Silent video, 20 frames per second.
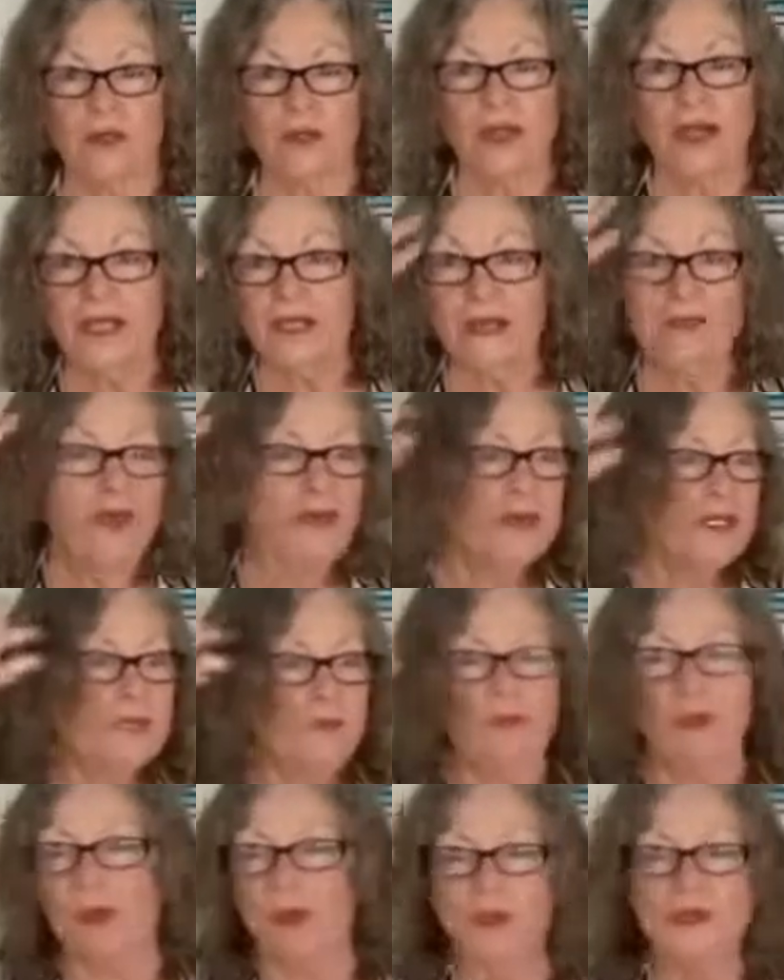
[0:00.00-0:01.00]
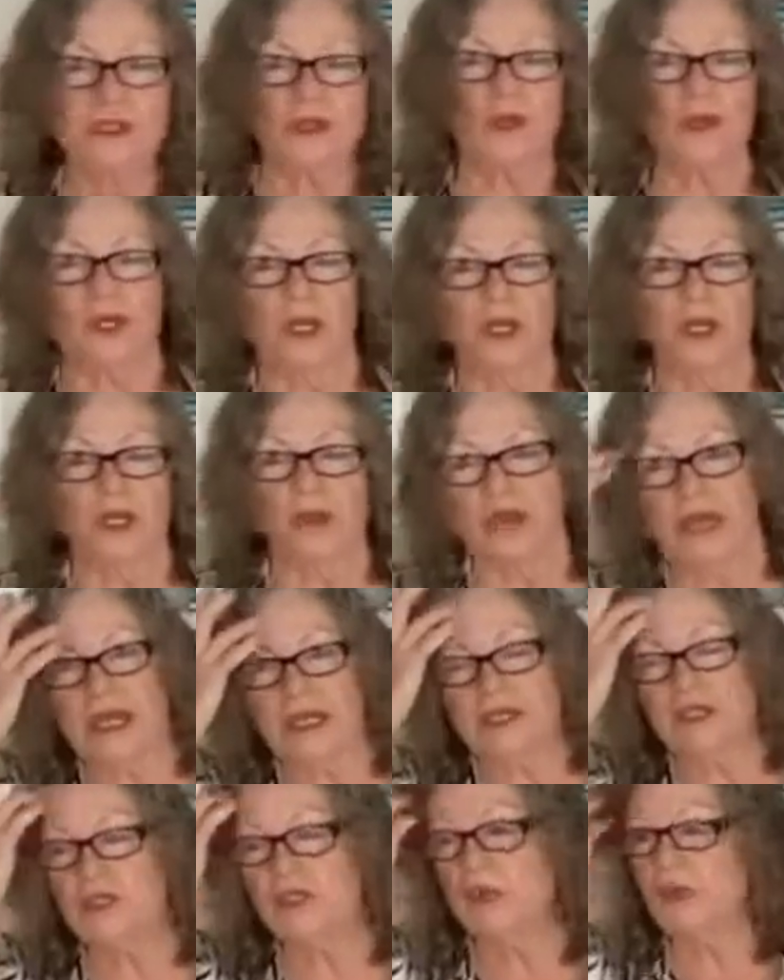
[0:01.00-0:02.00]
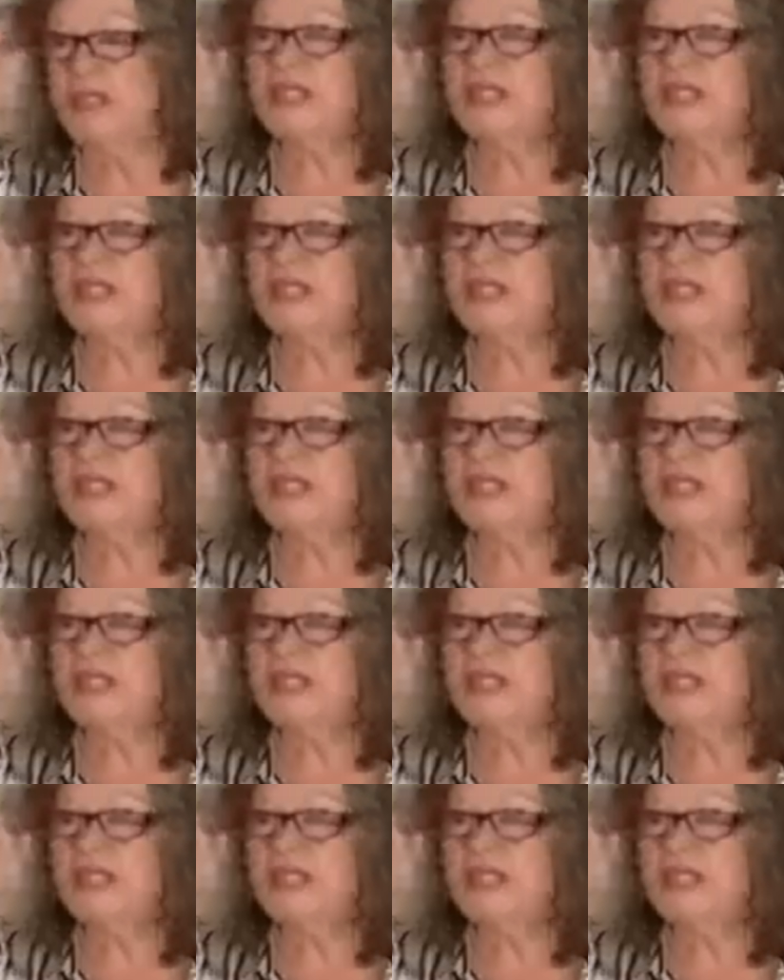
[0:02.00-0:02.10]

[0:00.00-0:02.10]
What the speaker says: right? You have all these bubbles going on in your head. You know